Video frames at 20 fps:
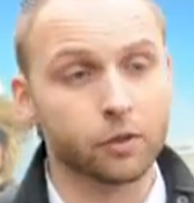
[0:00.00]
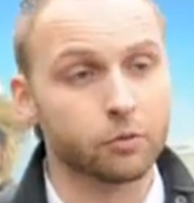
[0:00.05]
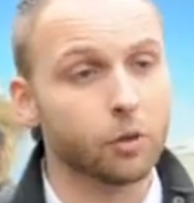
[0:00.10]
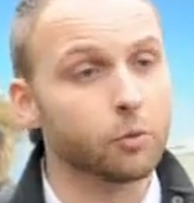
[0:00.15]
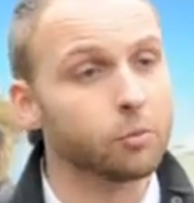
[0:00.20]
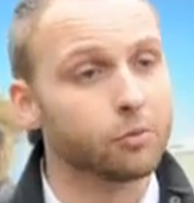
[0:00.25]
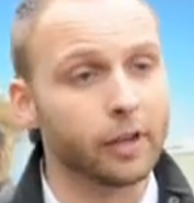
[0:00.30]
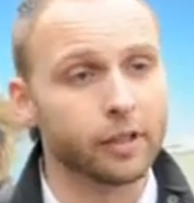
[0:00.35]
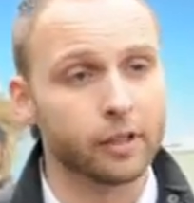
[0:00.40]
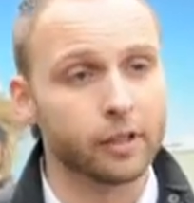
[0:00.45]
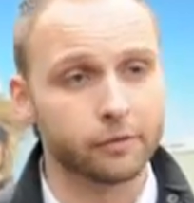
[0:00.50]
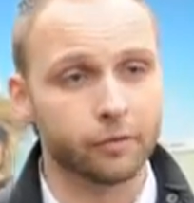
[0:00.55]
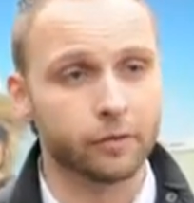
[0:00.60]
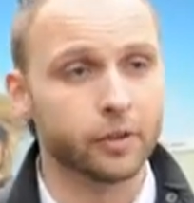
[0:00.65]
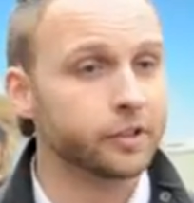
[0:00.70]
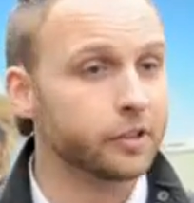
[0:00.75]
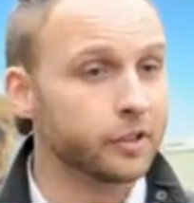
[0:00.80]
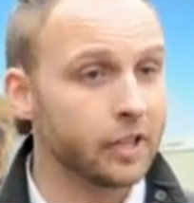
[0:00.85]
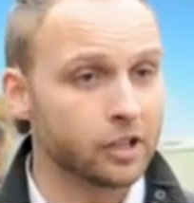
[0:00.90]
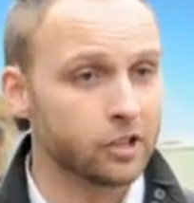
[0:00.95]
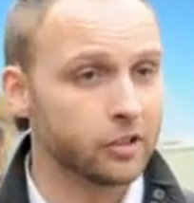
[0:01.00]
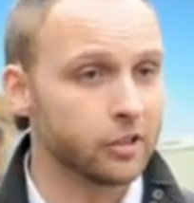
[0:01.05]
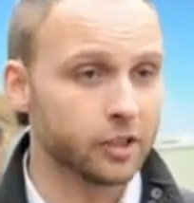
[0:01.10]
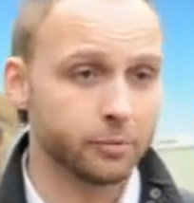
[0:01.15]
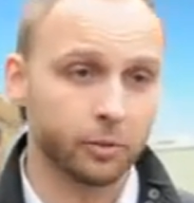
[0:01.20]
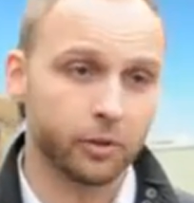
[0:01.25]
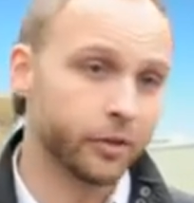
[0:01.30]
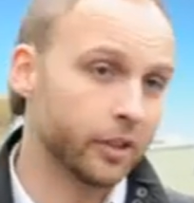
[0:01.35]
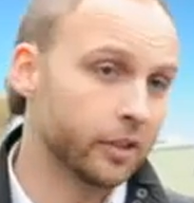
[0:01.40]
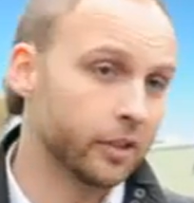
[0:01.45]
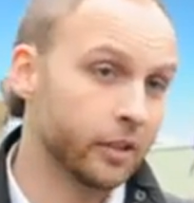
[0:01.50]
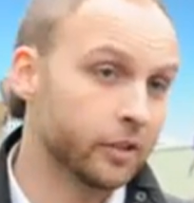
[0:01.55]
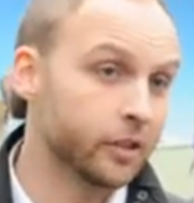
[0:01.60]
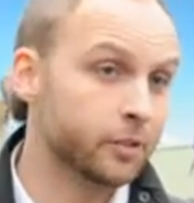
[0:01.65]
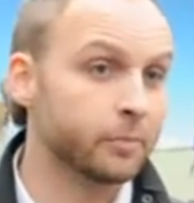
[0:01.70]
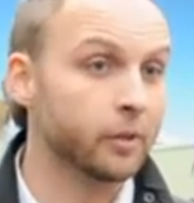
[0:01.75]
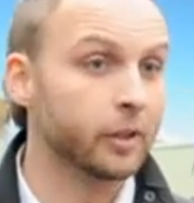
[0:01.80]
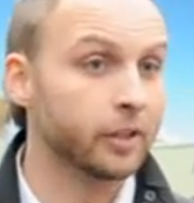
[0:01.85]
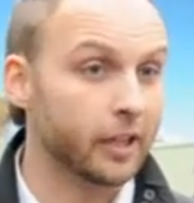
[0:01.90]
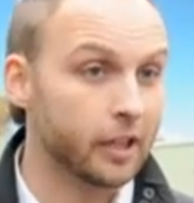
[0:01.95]
a group running for internationals because I
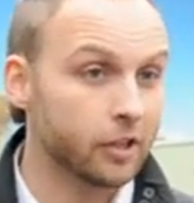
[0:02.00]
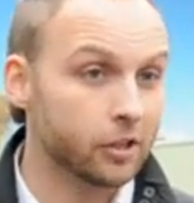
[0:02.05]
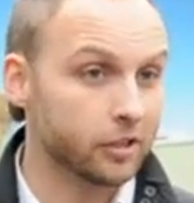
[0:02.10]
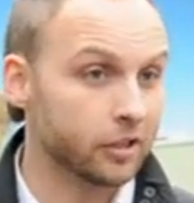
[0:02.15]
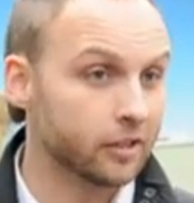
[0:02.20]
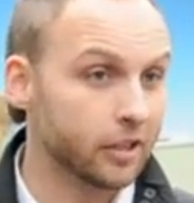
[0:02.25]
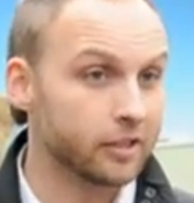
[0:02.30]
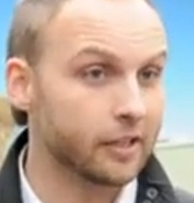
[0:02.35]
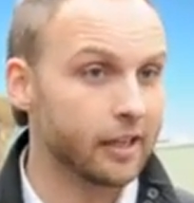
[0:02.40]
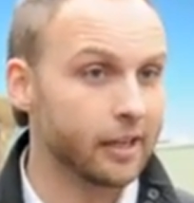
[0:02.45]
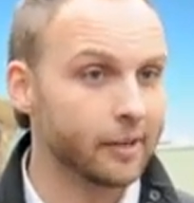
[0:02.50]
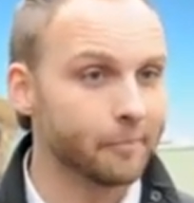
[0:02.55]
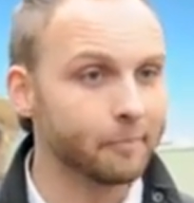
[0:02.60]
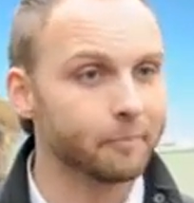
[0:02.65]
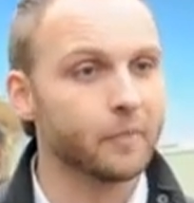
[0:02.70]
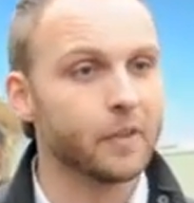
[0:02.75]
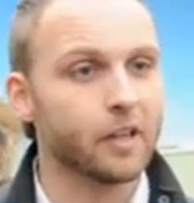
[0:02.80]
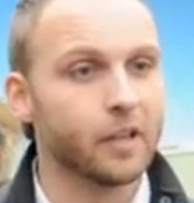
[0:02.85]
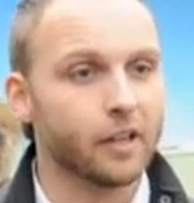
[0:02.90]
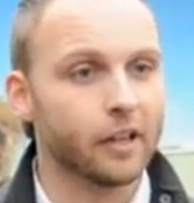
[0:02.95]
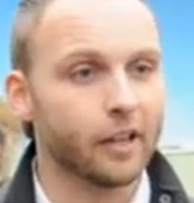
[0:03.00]
didn't speak Danish at that time.